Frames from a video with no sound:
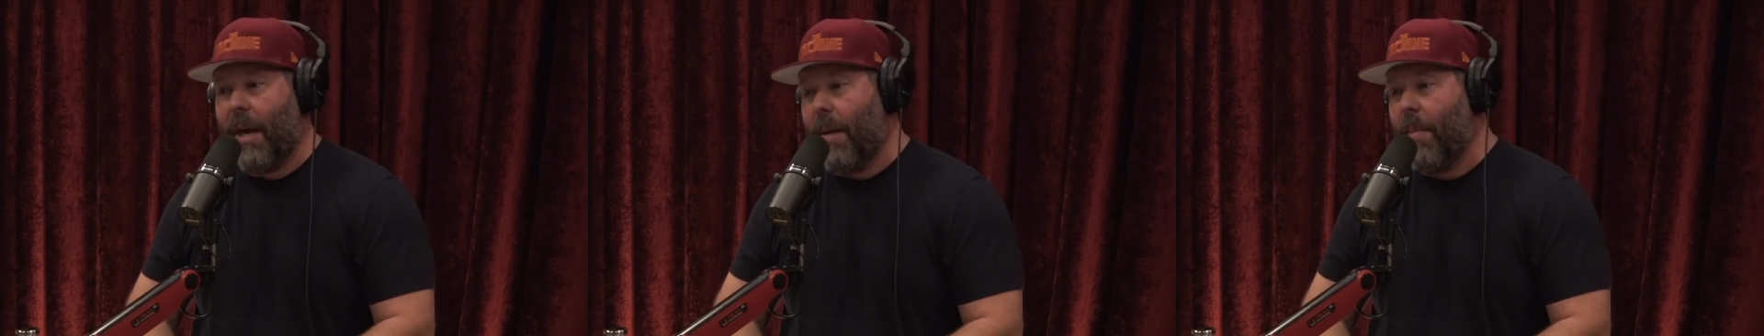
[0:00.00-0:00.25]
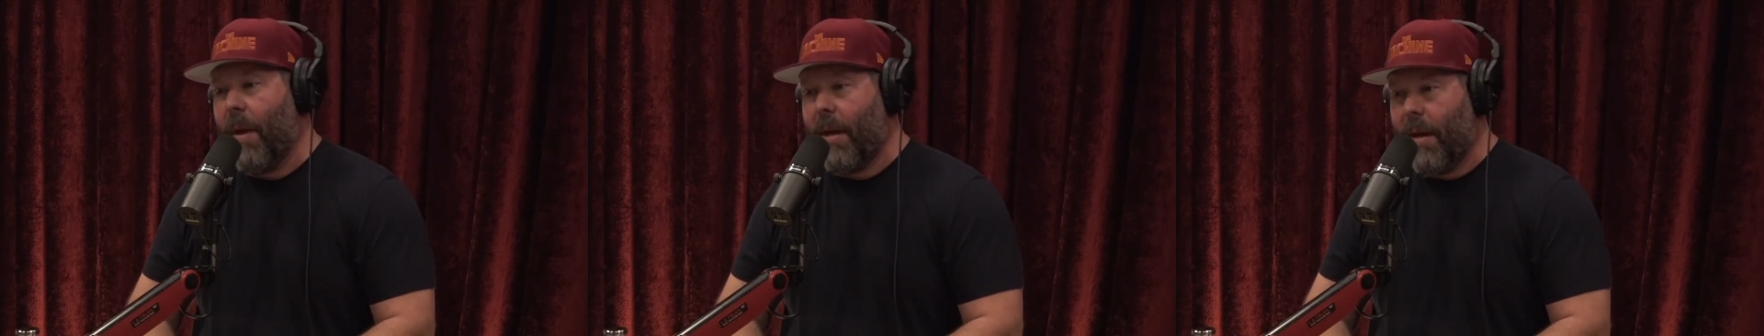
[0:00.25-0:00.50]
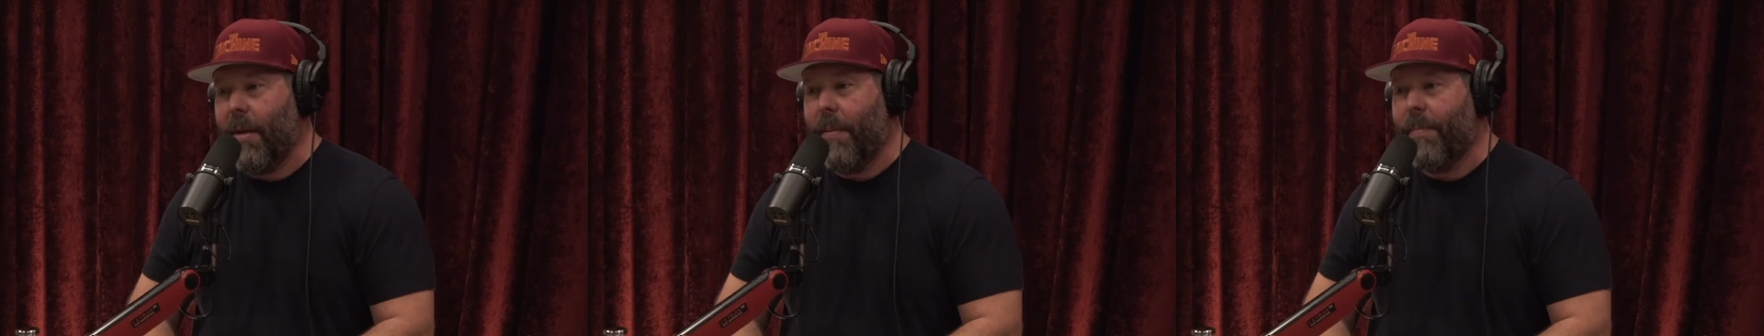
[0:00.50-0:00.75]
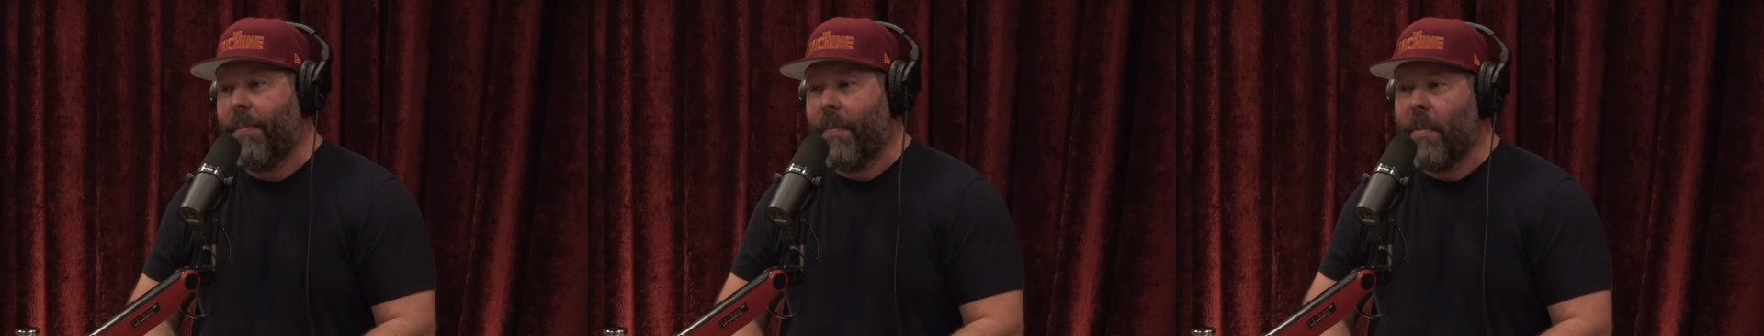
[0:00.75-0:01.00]
And I'm like,
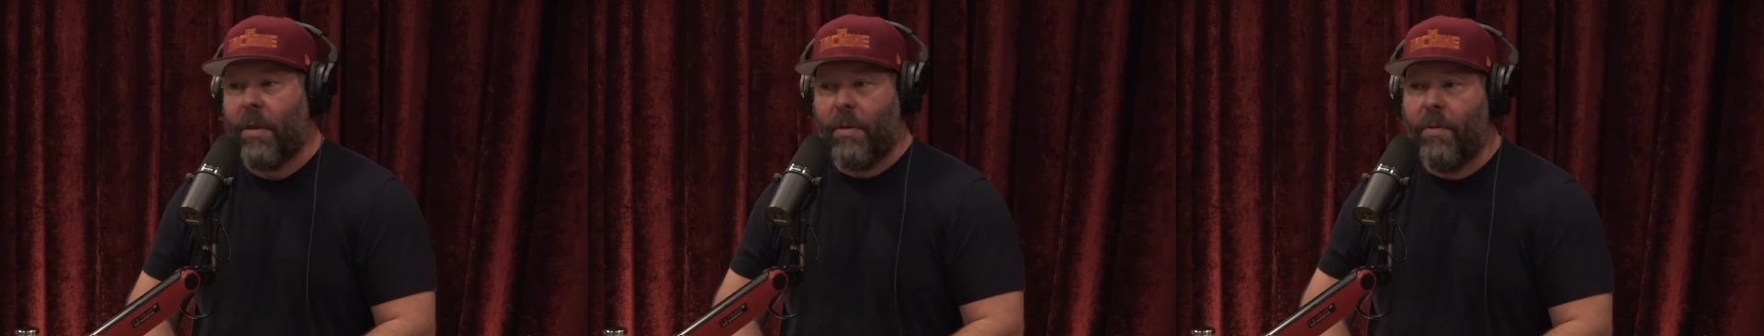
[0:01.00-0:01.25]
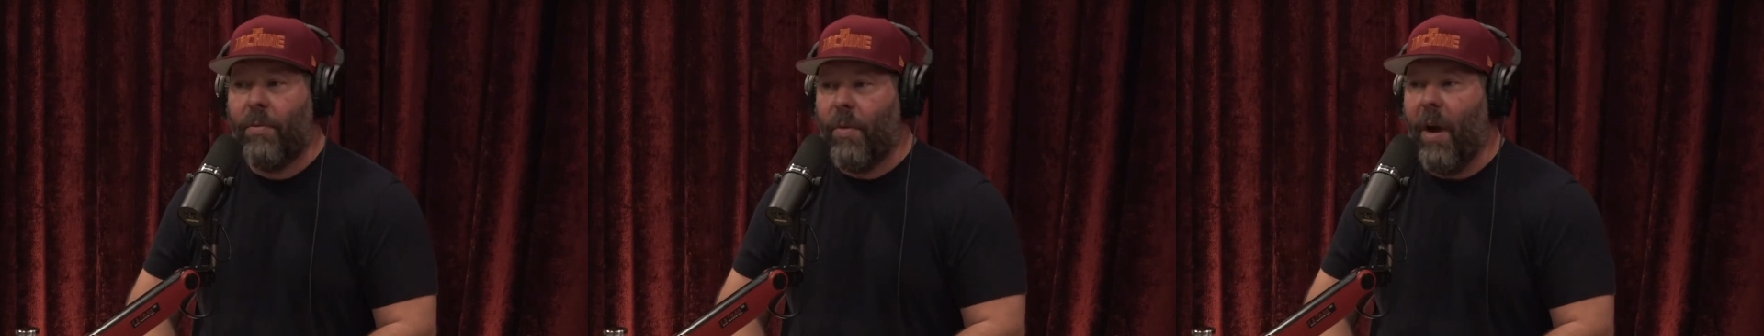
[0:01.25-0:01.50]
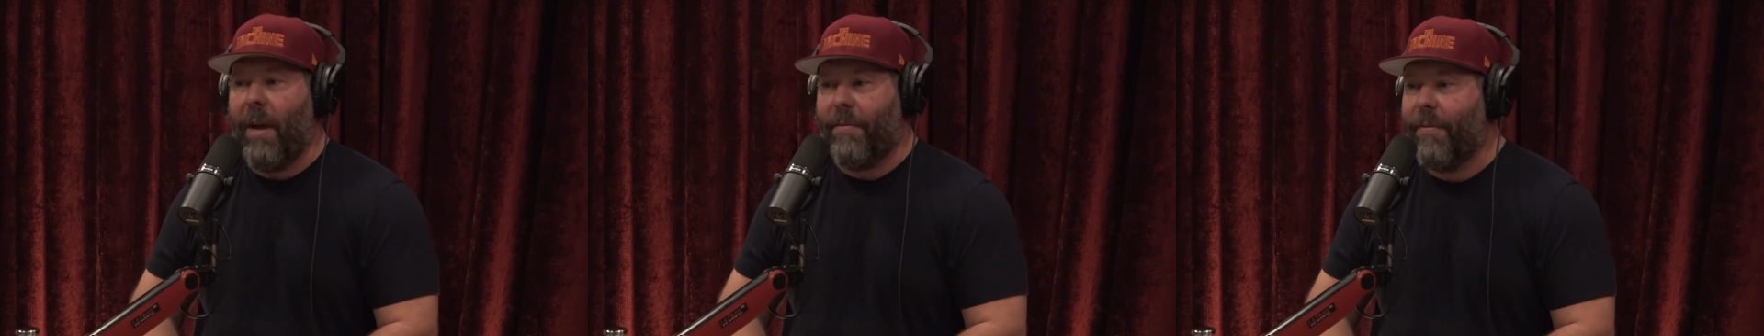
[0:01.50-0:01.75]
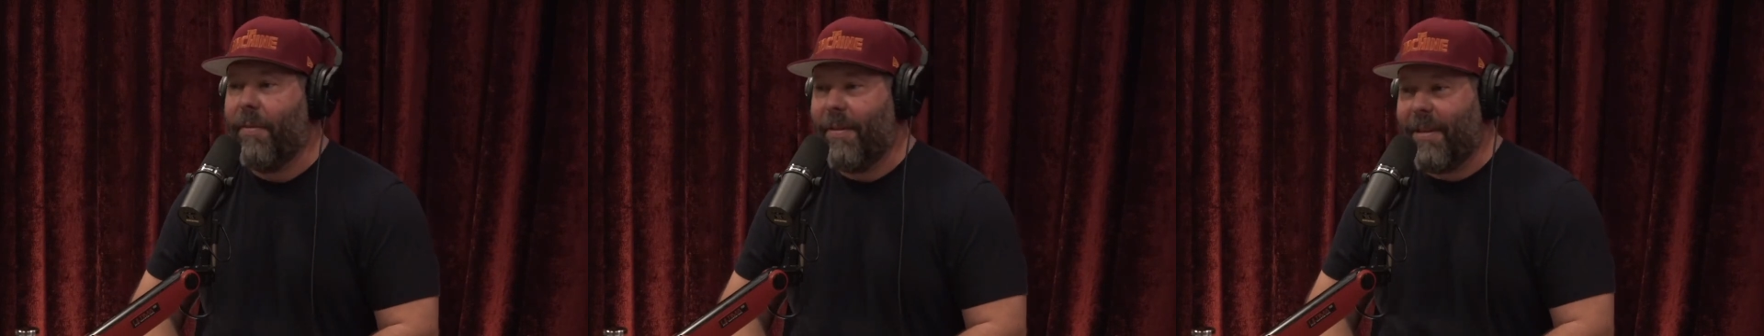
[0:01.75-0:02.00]
rough.